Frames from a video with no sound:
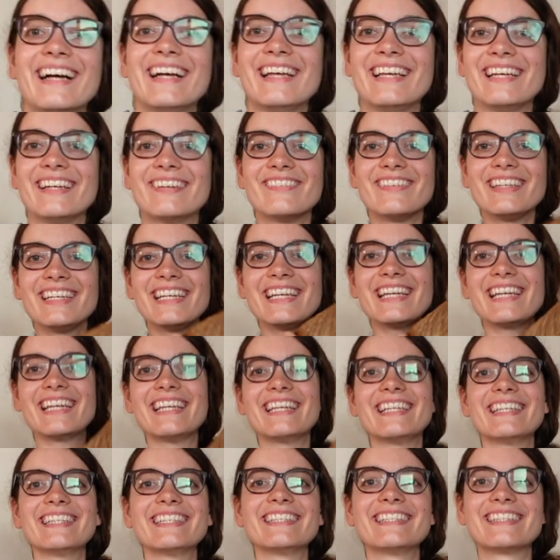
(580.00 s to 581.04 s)
Here he
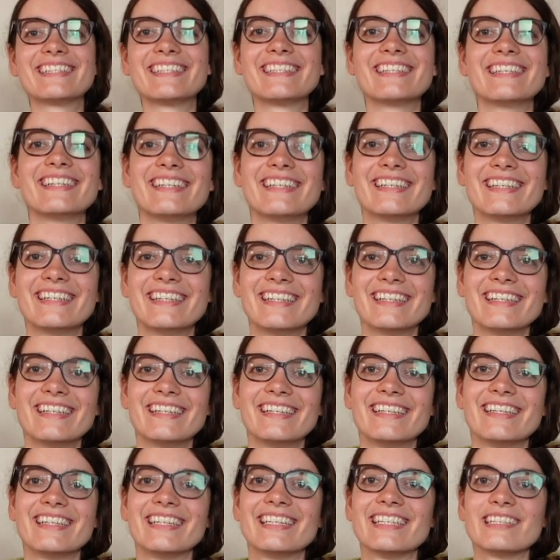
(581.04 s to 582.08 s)
is!
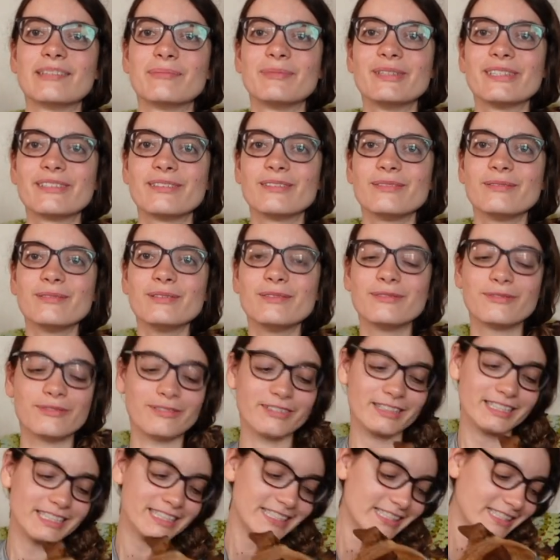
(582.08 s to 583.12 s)
There's Mr.
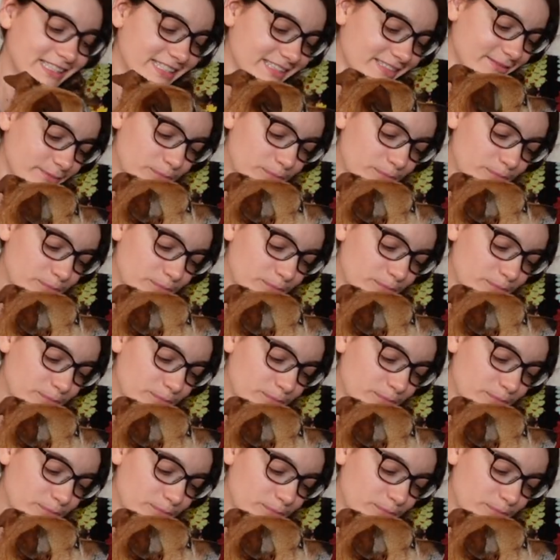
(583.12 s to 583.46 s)
Wolfish.